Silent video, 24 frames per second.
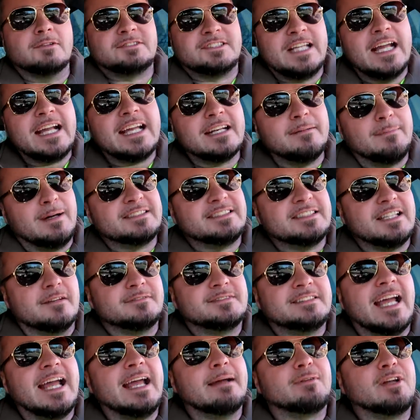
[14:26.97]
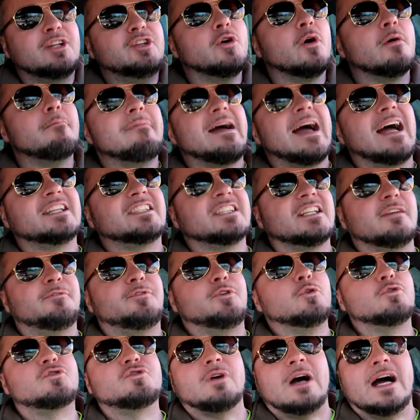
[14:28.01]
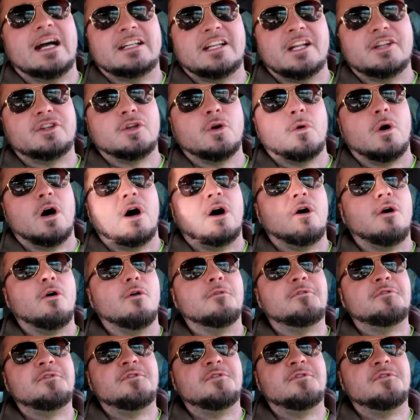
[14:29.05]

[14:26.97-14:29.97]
I was thinking to myself, damn, can you imagine if you tried to do a whole